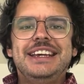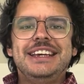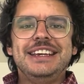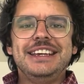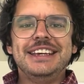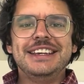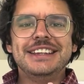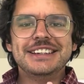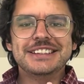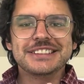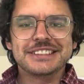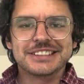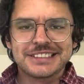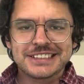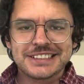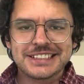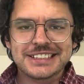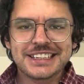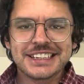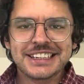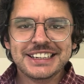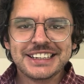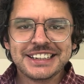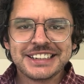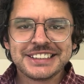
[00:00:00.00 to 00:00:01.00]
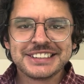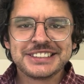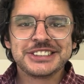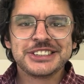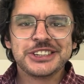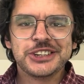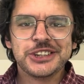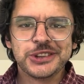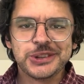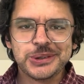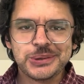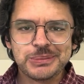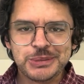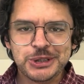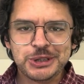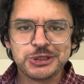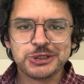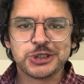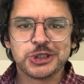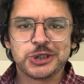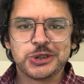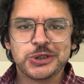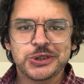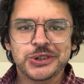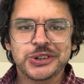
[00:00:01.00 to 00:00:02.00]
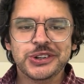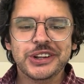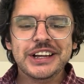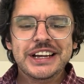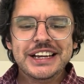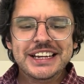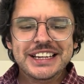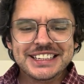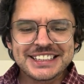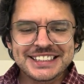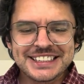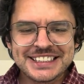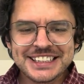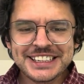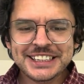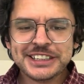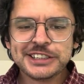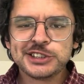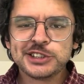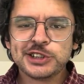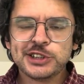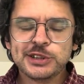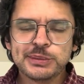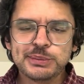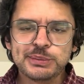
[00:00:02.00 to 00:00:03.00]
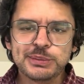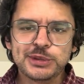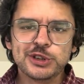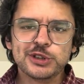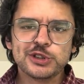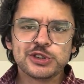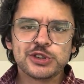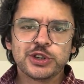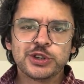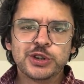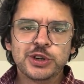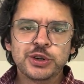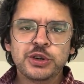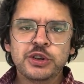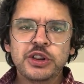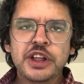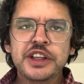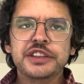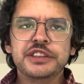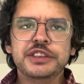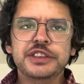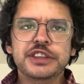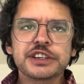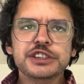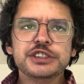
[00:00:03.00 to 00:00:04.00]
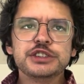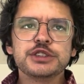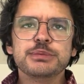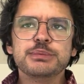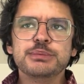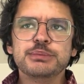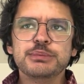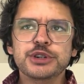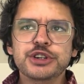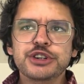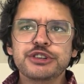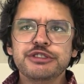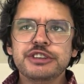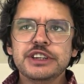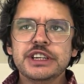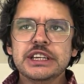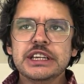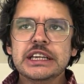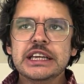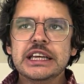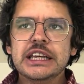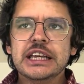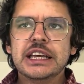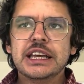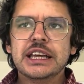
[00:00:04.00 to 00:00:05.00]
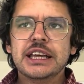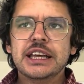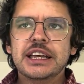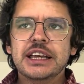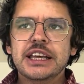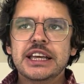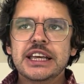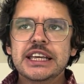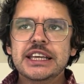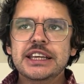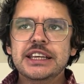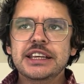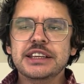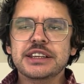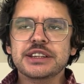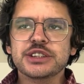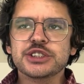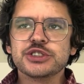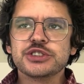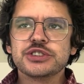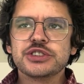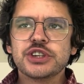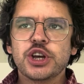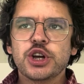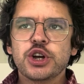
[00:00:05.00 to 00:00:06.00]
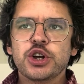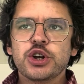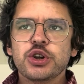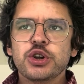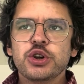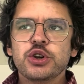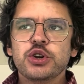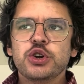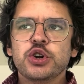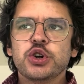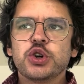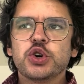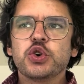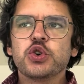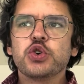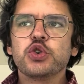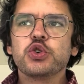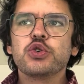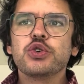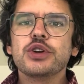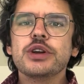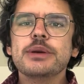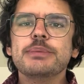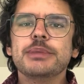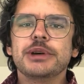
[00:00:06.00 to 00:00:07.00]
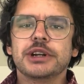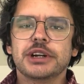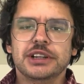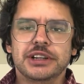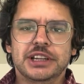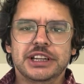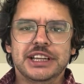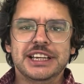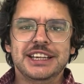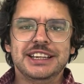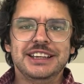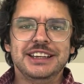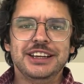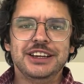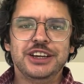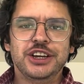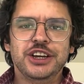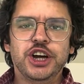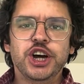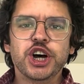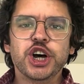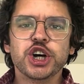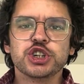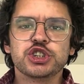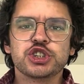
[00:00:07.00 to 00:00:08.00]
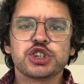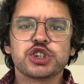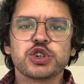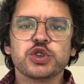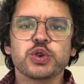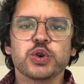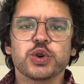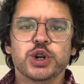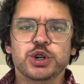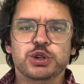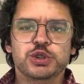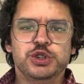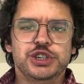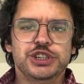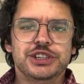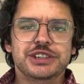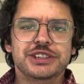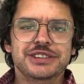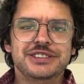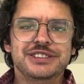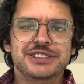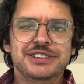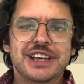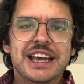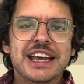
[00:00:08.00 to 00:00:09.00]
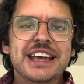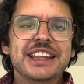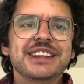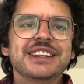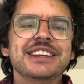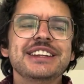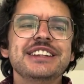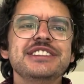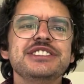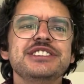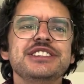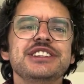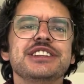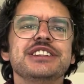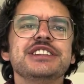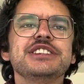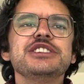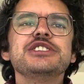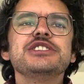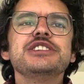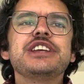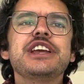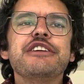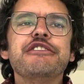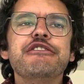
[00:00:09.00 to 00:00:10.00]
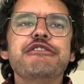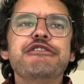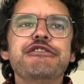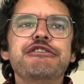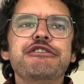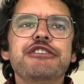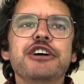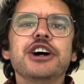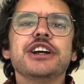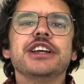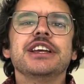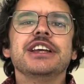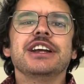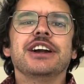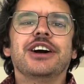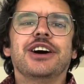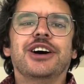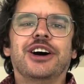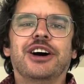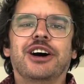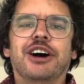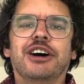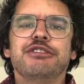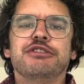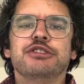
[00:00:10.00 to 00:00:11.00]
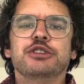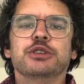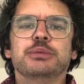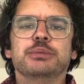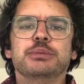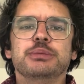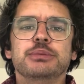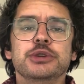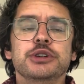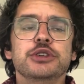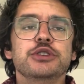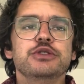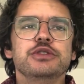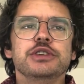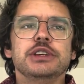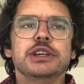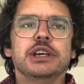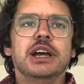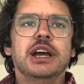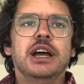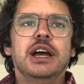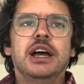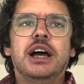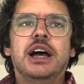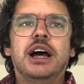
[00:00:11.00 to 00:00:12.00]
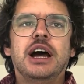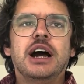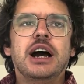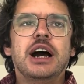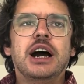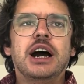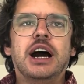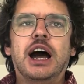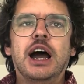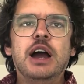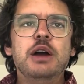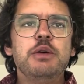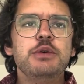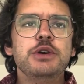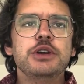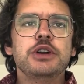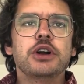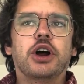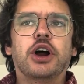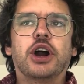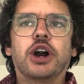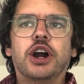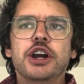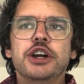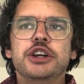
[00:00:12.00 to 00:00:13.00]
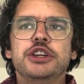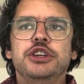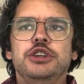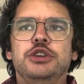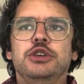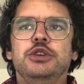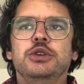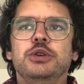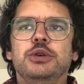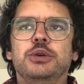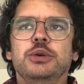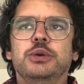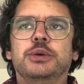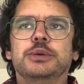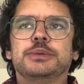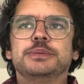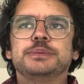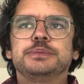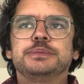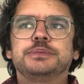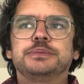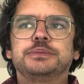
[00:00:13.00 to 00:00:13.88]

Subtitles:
It is Dix the Musical. Dix the Musical, this movie is criminally atrocious. This is a fucking awful movie. I would argue